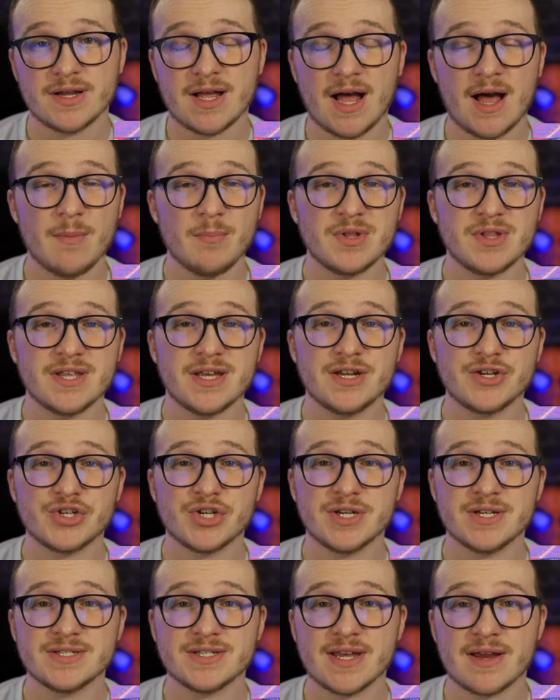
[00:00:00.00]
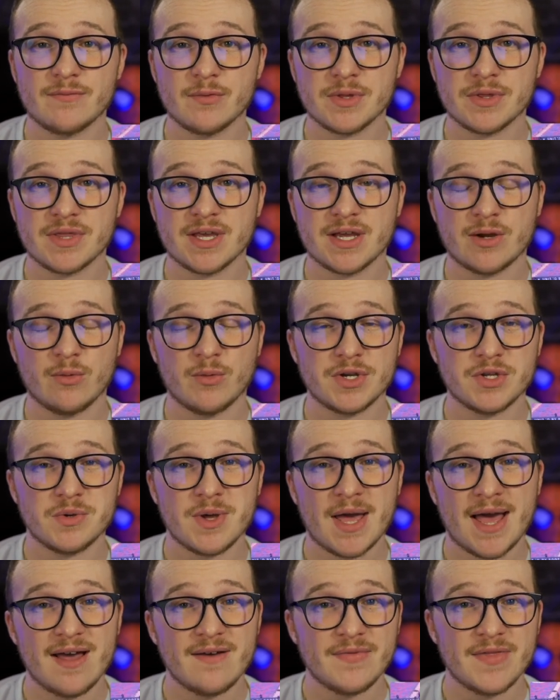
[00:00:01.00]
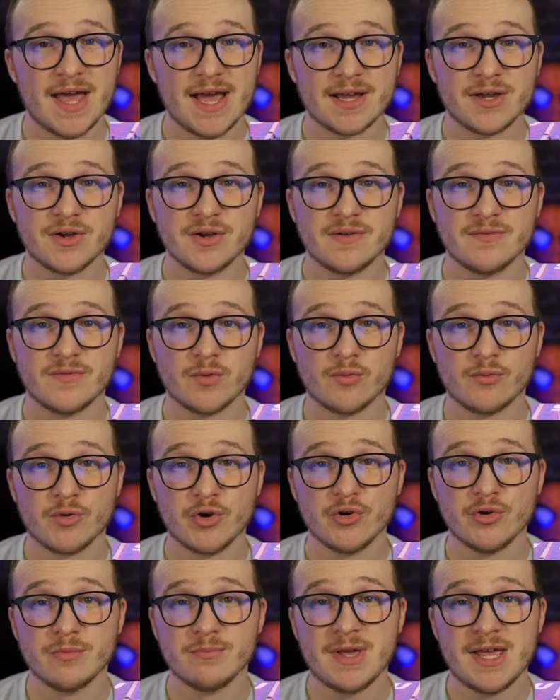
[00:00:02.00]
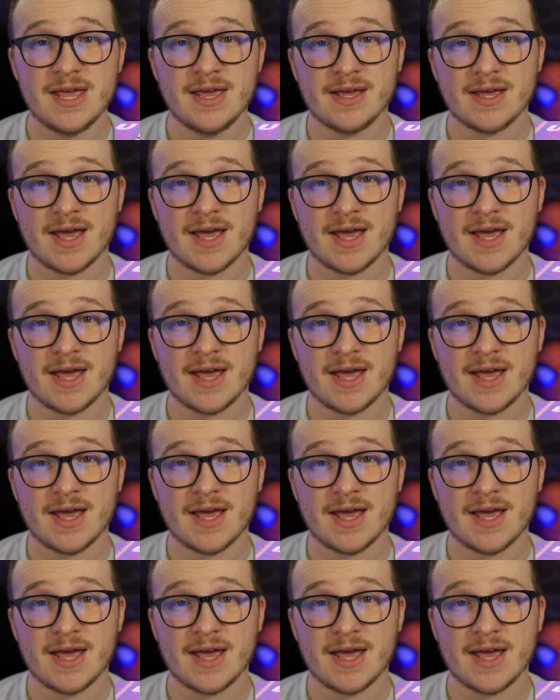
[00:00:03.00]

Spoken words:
Competition is everything. When you have that good of a room